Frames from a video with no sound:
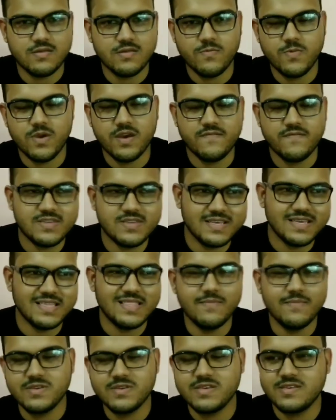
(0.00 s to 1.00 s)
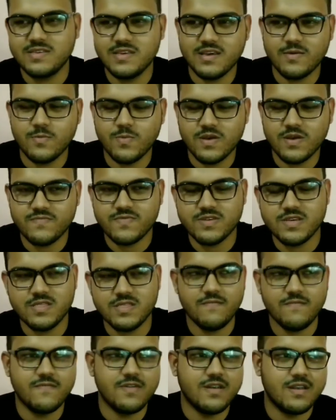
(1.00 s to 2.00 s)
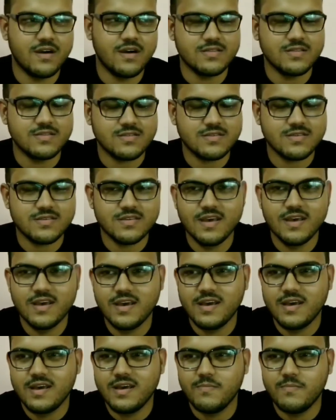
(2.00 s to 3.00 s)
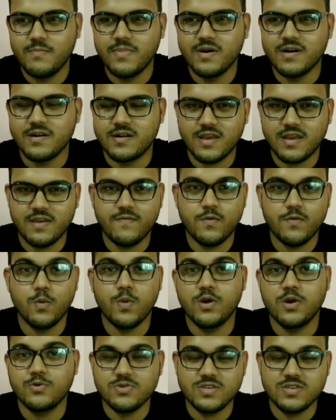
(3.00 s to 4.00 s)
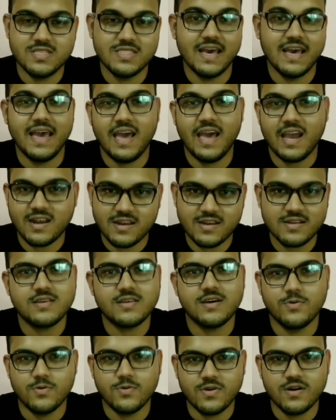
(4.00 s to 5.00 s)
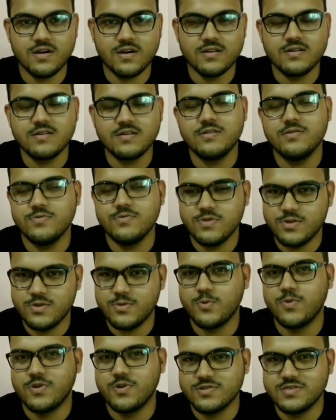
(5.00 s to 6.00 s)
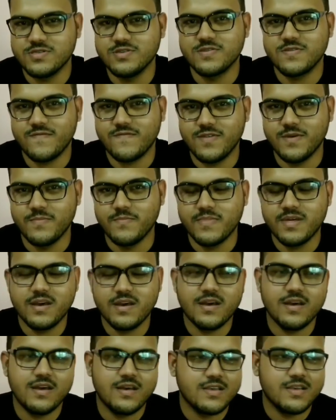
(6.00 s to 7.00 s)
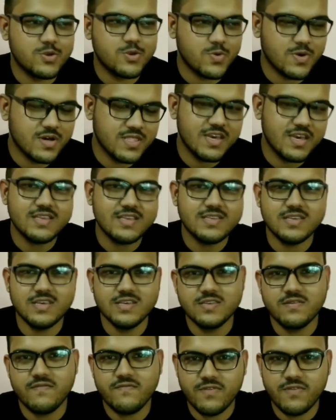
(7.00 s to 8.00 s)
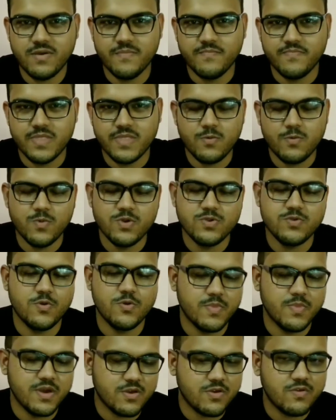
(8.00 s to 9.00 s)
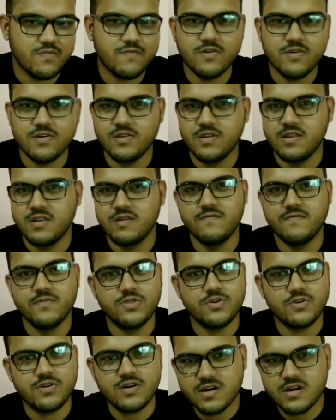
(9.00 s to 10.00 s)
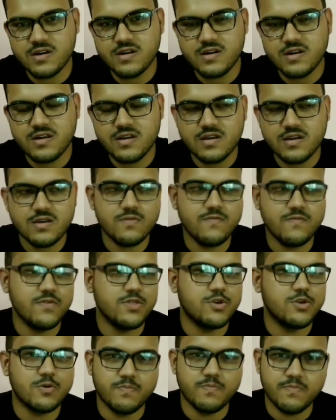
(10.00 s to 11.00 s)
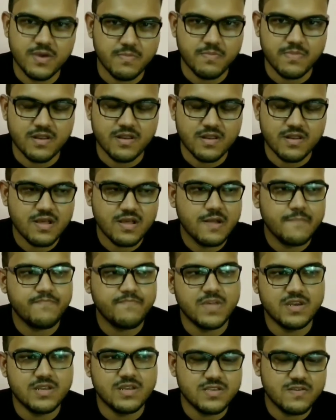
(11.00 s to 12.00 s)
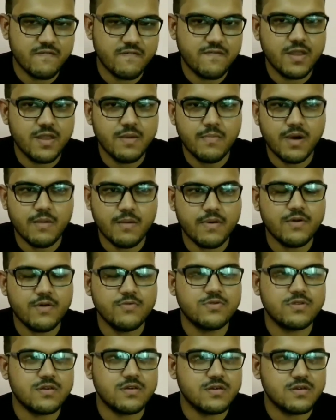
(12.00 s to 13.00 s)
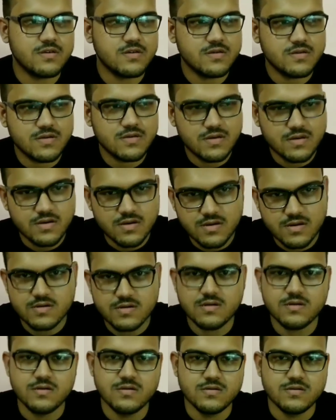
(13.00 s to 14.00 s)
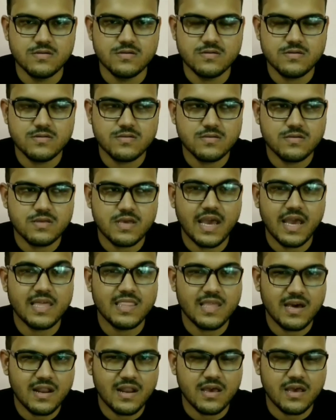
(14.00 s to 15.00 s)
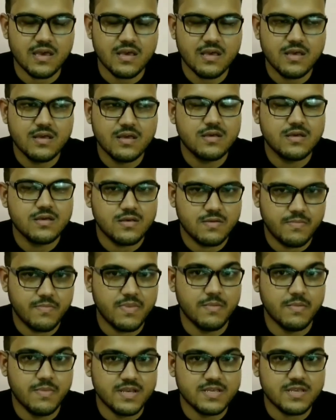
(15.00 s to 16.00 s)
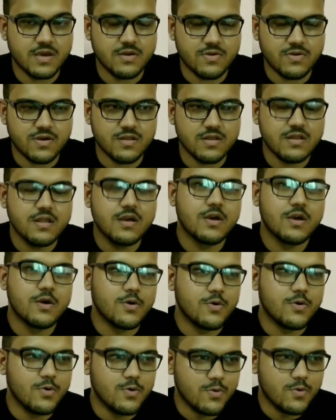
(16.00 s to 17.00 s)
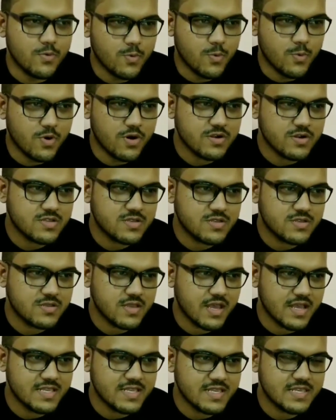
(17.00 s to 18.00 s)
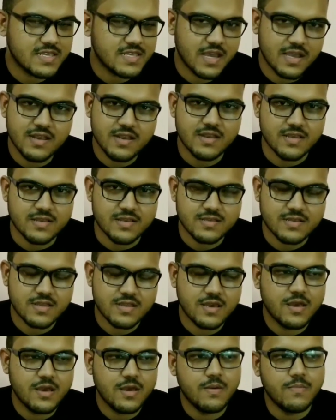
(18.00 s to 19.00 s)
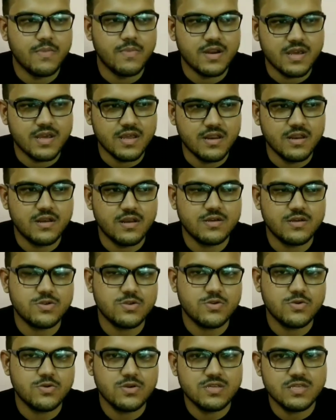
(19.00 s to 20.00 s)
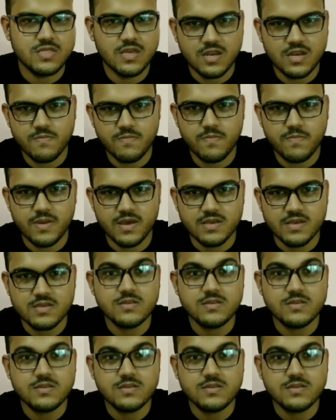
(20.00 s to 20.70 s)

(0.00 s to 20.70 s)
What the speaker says: We have seen him sing, we have seen him dance. But if you want to see the actor Shah Rukh Khan, you need to watch this film. Swades is a film which will make you fall in love with your country, with your people. It is a film about a NRI, played by Shah Rukh Khan, who works as a scientist, but he returns to his native place.